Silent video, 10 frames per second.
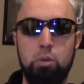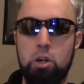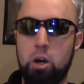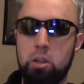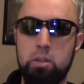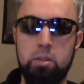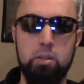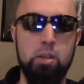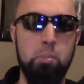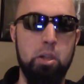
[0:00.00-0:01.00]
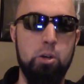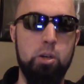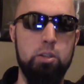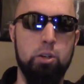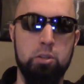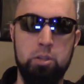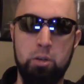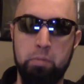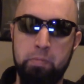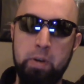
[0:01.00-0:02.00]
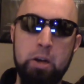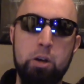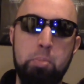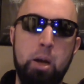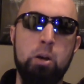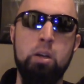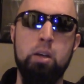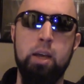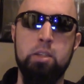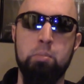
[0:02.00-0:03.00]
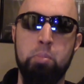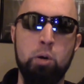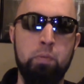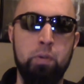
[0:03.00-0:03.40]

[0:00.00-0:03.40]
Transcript: Regardless, the similarities are still very apparent, as in both